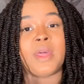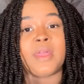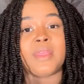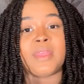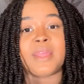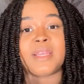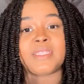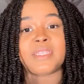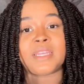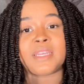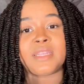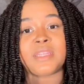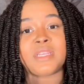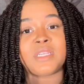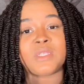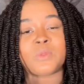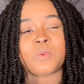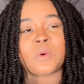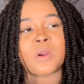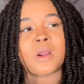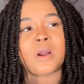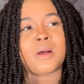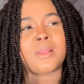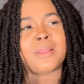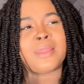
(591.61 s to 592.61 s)
that's in this
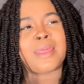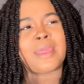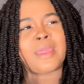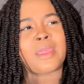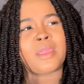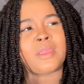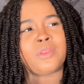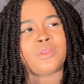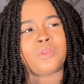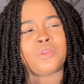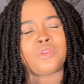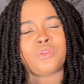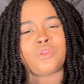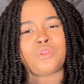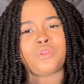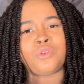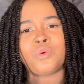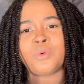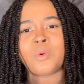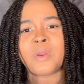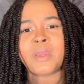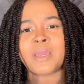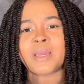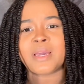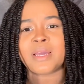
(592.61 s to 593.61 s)
world that
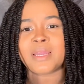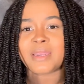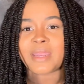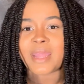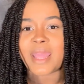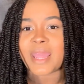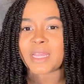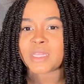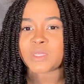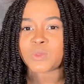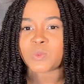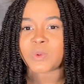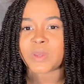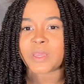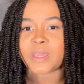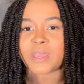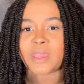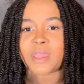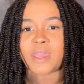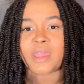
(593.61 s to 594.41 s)
you can connect with,